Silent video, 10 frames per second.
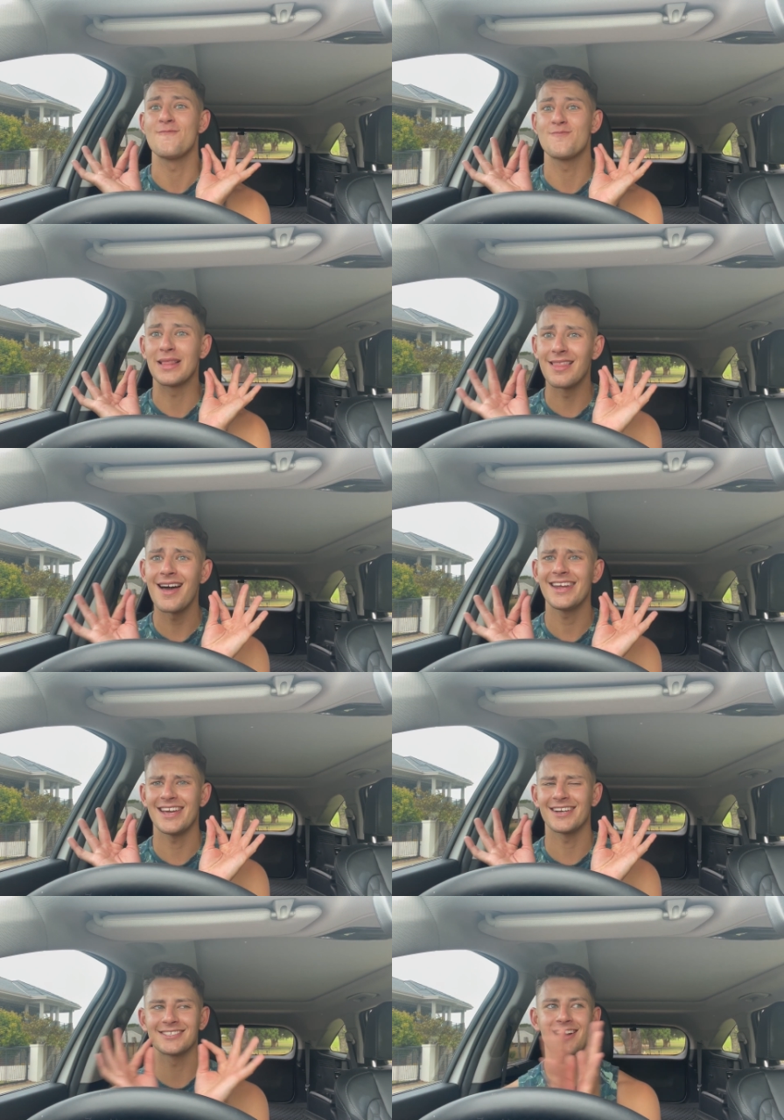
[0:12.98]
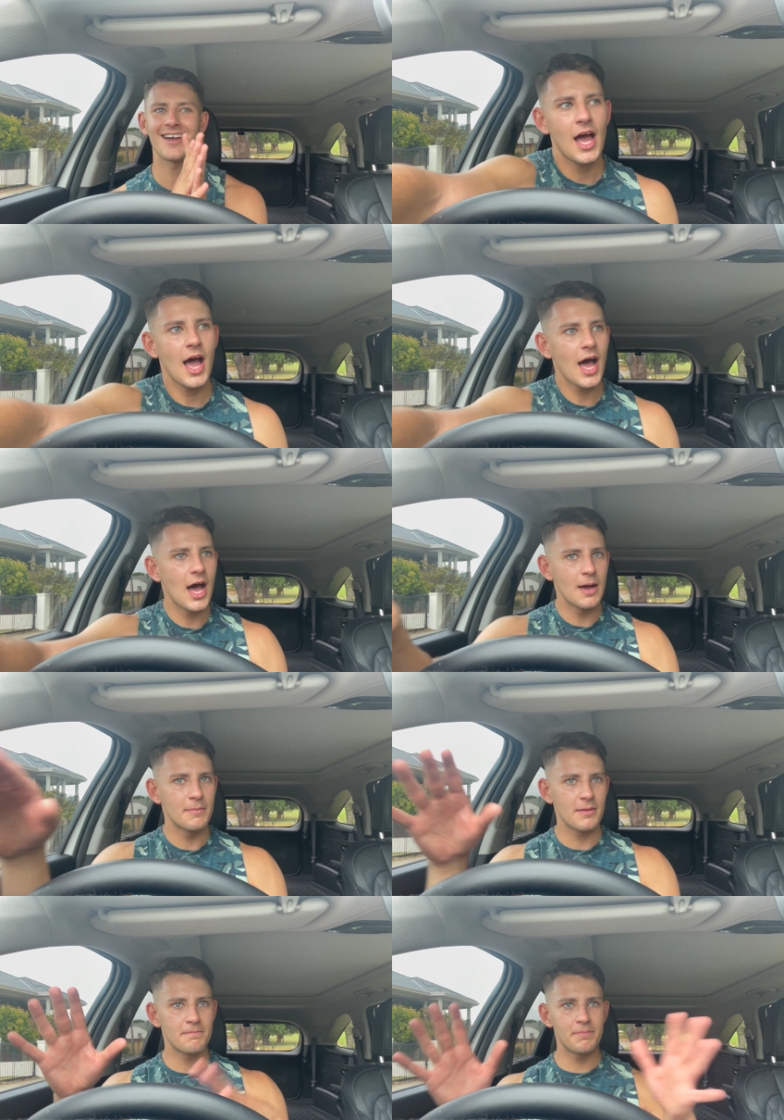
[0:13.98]
bloody excited. Um,
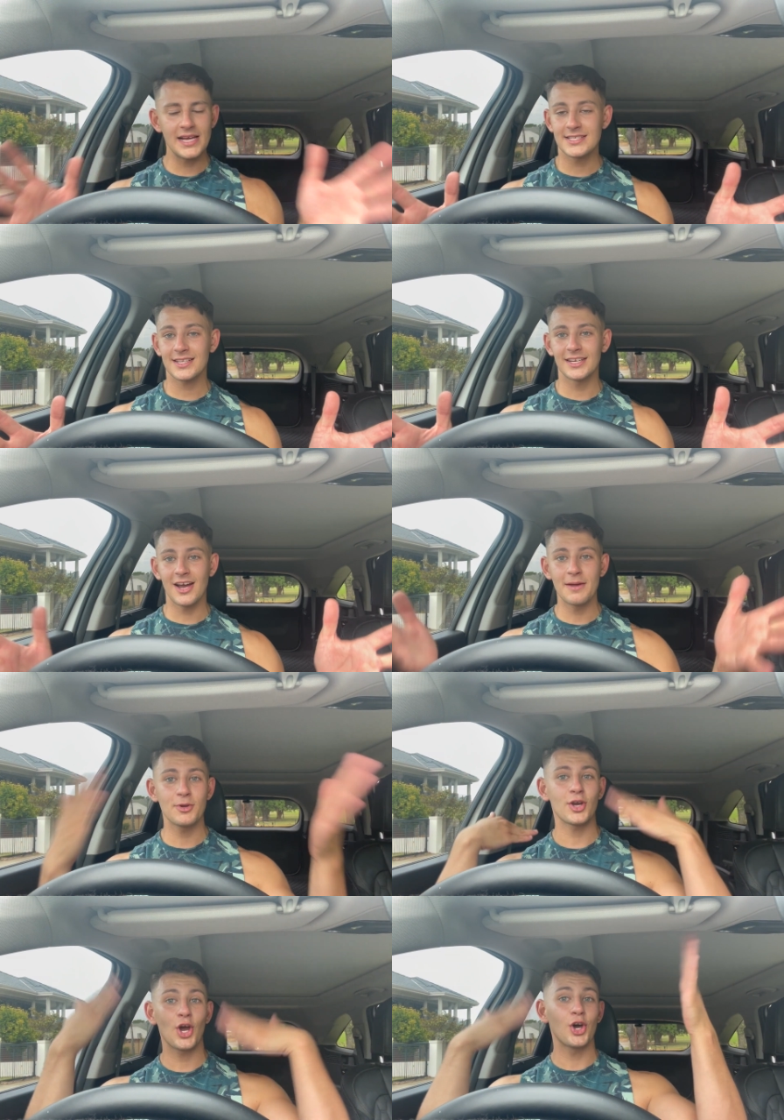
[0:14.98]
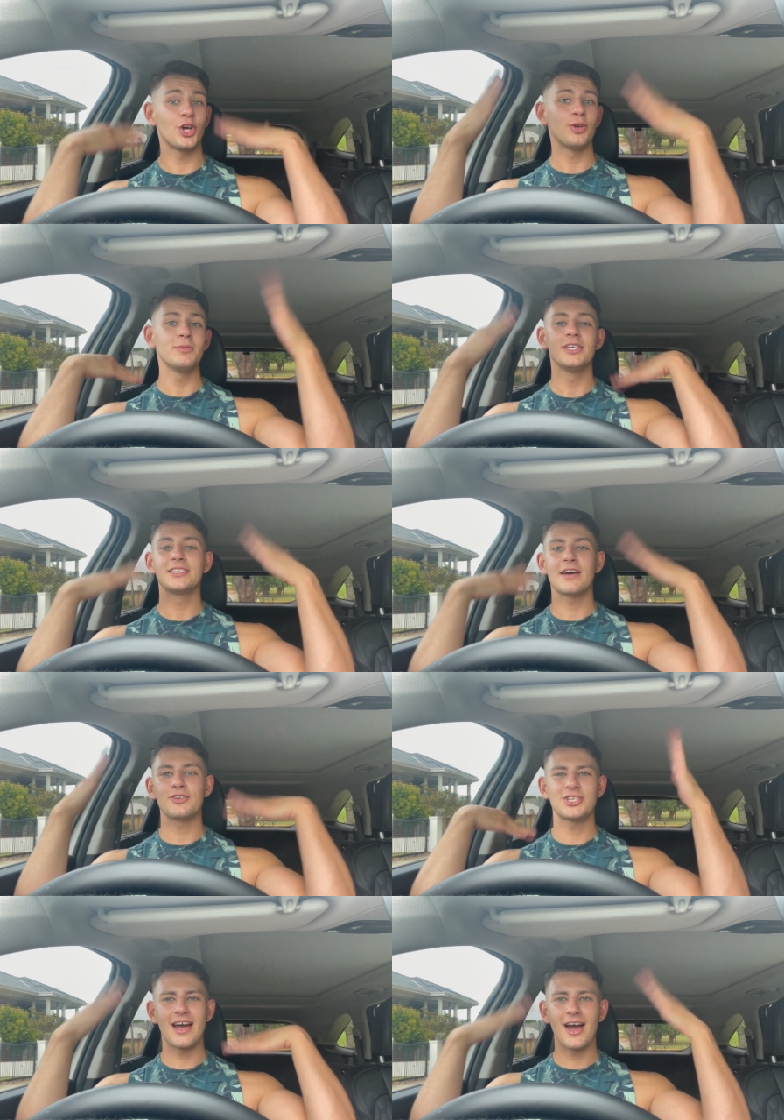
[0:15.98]
basically, I'm going home to have a
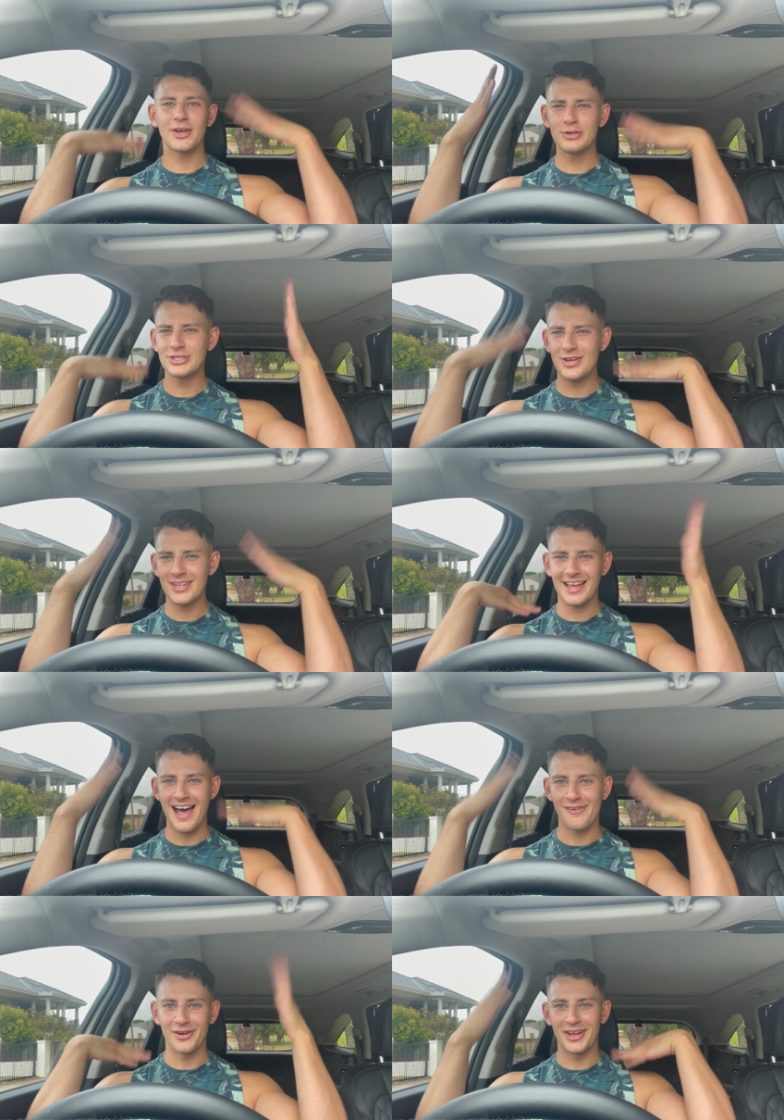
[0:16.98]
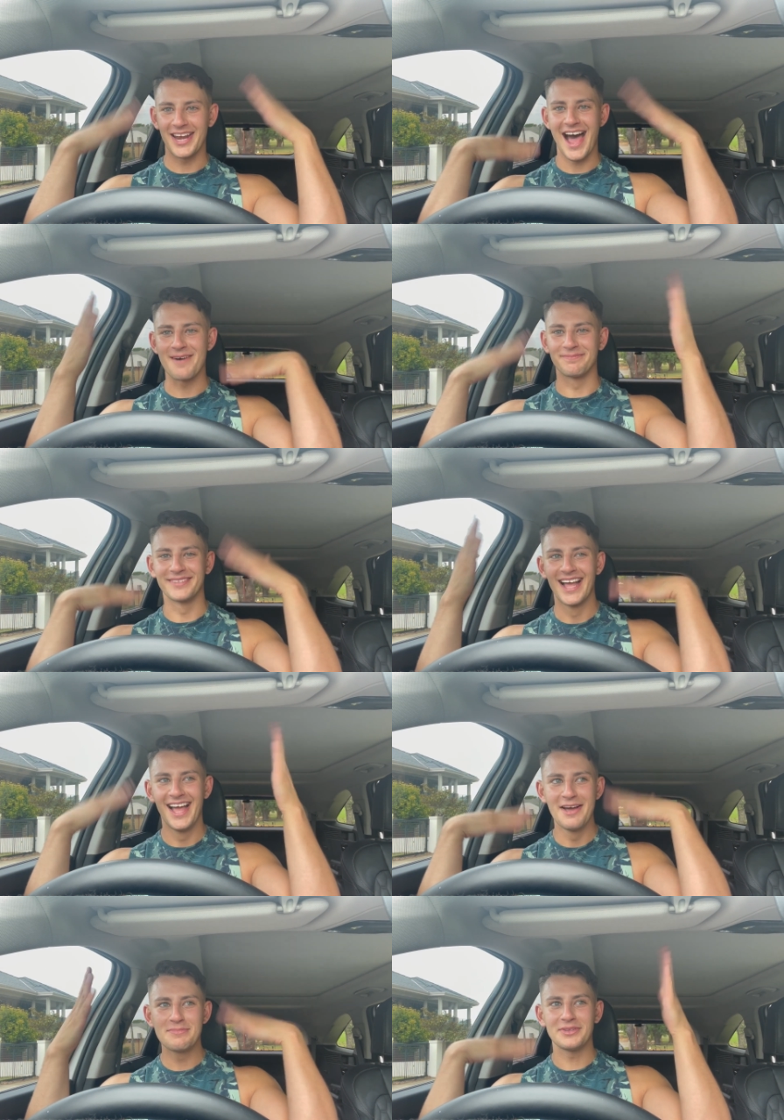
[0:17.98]
shower. I could turn the car on and um,
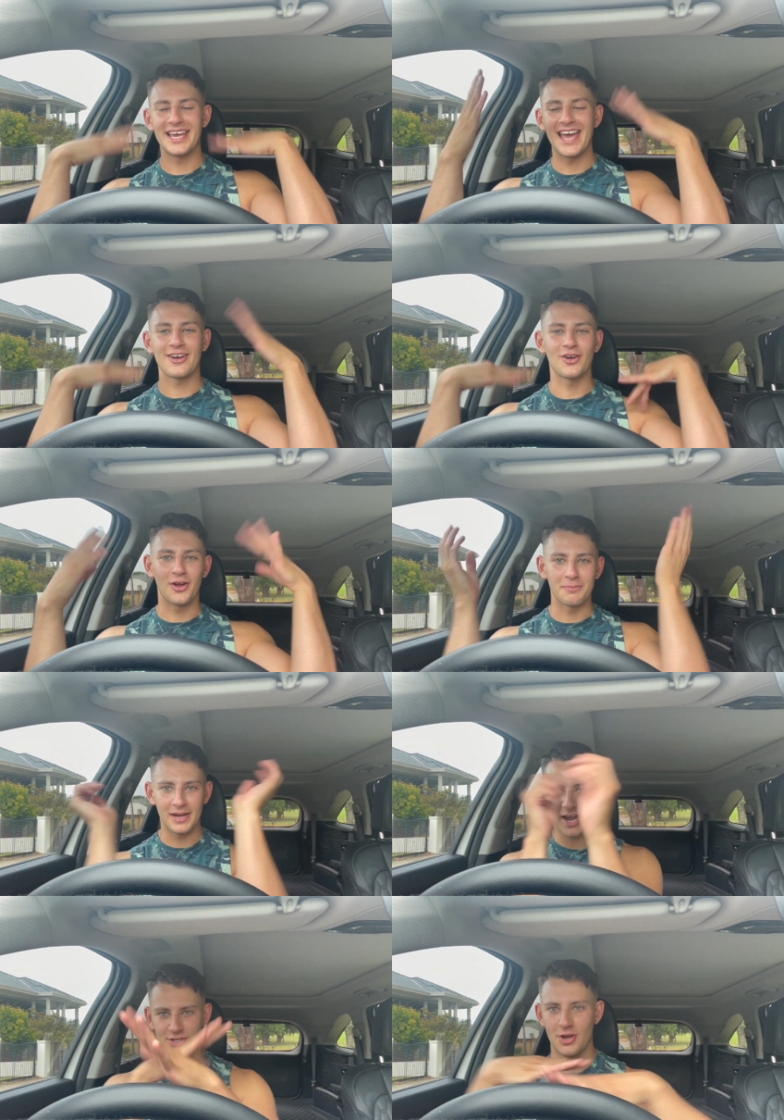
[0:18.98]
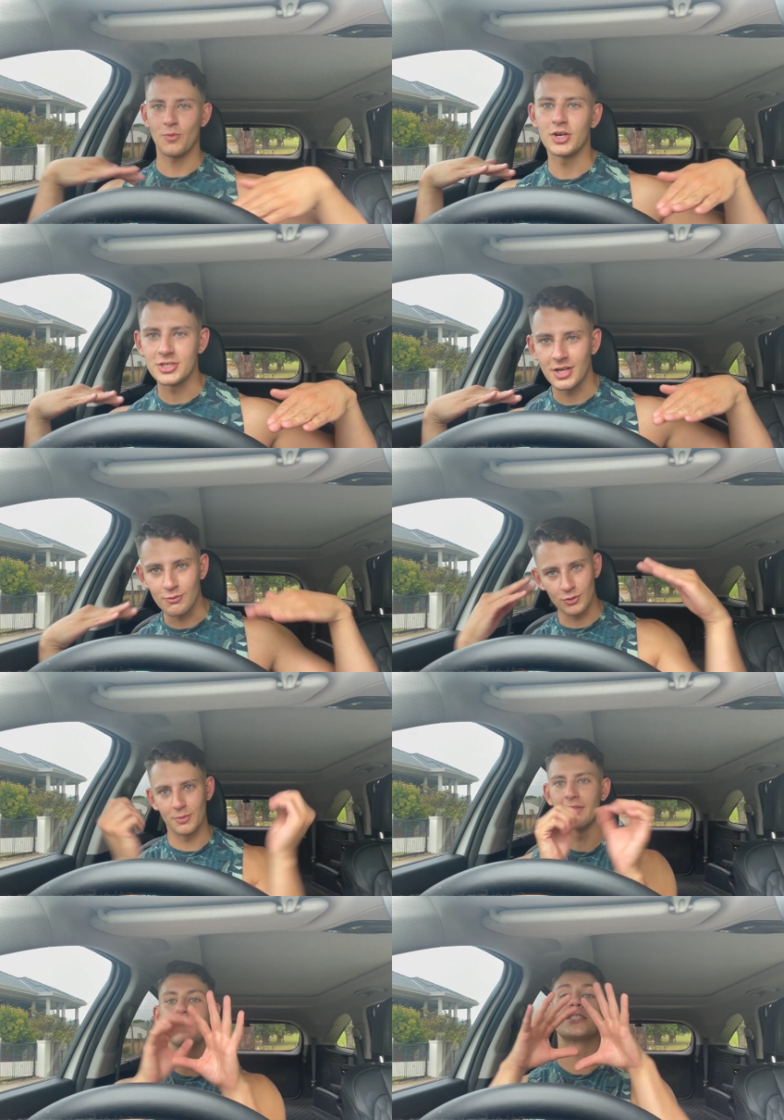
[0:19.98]
put the aircon on, but I don't want to
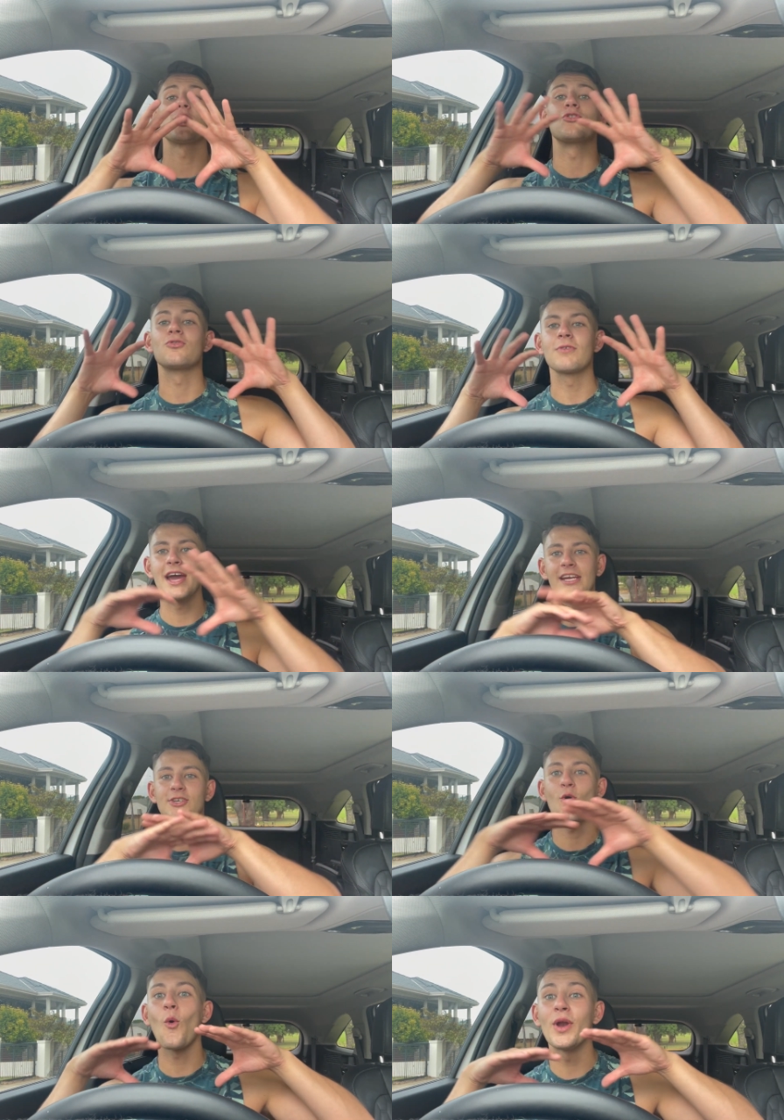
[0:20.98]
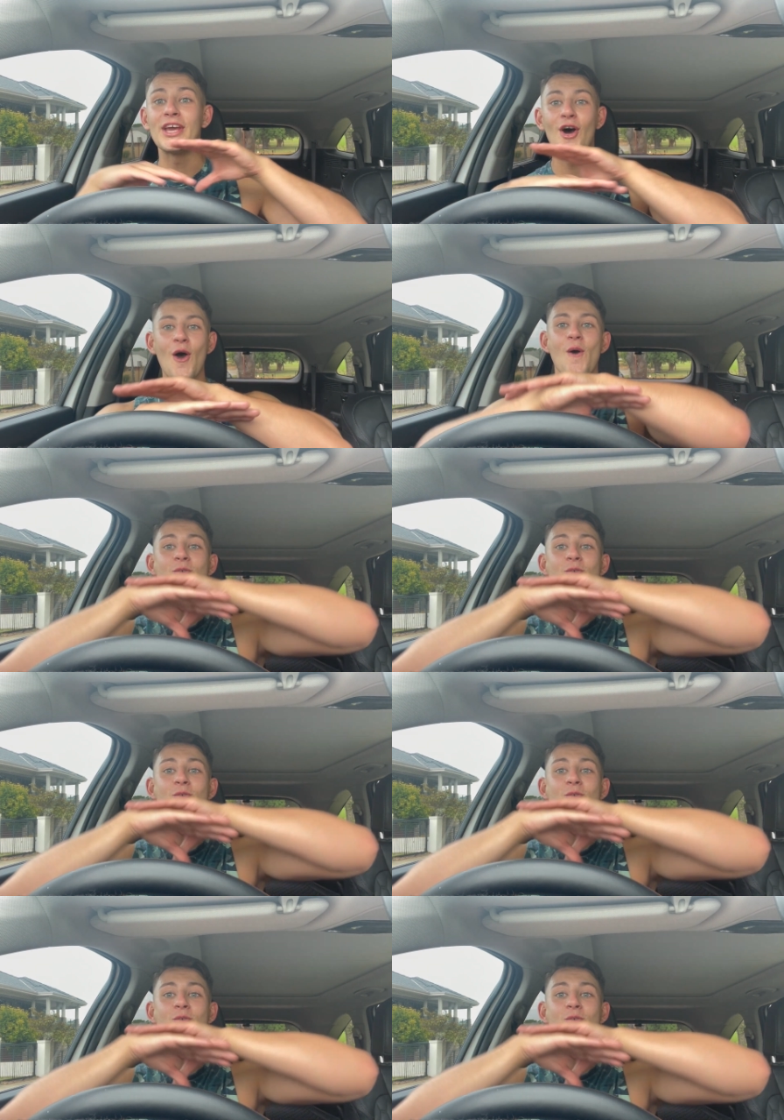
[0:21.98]
ruin this great audio